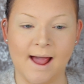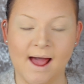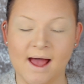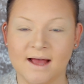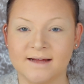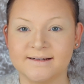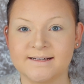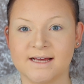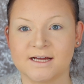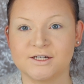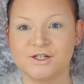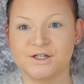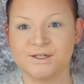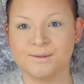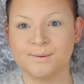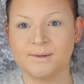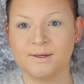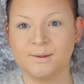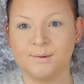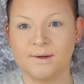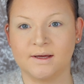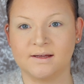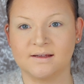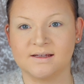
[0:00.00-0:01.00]
And I just
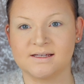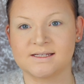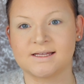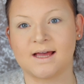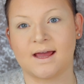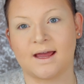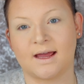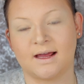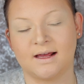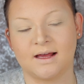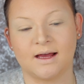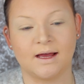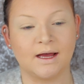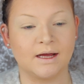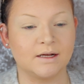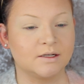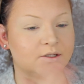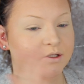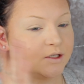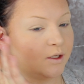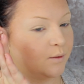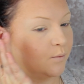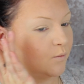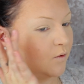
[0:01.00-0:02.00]
want to quickly say,
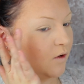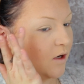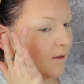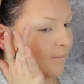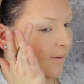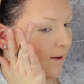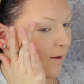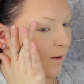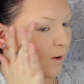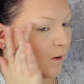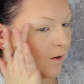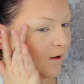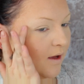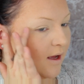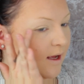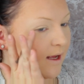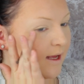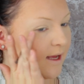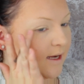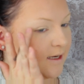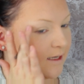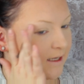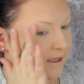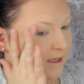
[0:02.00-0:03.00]
don't worry about
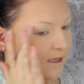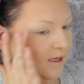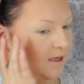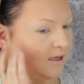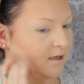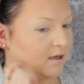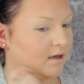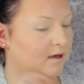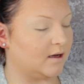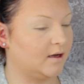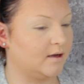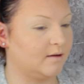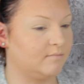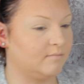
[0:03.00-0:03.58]
any